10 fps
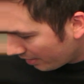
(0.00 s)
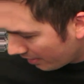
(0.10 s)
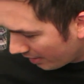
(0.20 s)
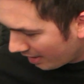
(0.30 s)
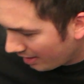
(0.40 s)

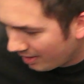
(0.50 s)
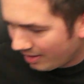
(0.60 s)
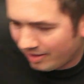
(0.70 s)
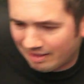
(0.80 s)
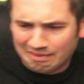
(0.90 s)

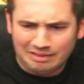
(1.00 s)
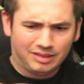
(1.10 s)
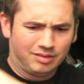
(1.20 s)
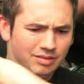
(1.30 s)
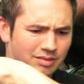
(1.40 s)

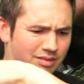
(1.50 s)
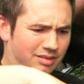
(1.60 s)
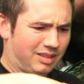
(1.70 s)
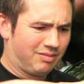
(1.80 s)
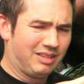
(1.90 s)

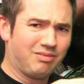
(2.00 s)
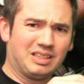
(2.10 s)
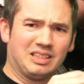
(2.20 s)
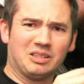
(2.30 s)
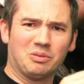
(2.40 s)
I don't
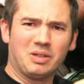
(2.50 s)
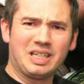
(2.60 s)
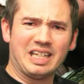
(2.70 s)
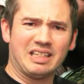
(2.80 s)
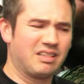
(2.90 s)
really know what
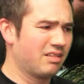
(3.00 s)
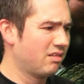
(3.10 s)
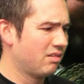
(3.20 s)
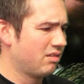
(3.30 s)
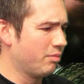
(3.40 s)
it is,
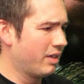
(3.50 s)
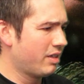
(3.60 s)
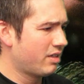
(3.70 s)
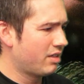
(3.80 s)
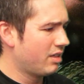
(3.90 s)
to be
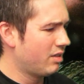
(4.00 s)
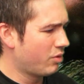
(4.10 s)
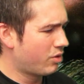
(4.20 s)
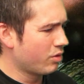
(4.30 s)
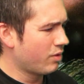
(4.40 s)
honest. It
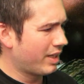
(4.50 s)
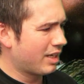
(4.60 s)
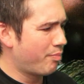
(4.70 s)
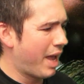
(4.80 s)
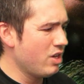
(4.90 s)
was sort of like
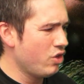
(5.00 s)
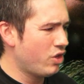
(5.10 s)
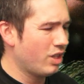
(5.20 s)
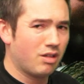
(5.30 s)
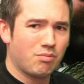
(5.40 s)
a
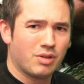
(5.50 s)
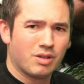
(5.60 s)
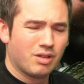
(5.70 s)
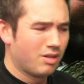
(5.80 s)
pendulum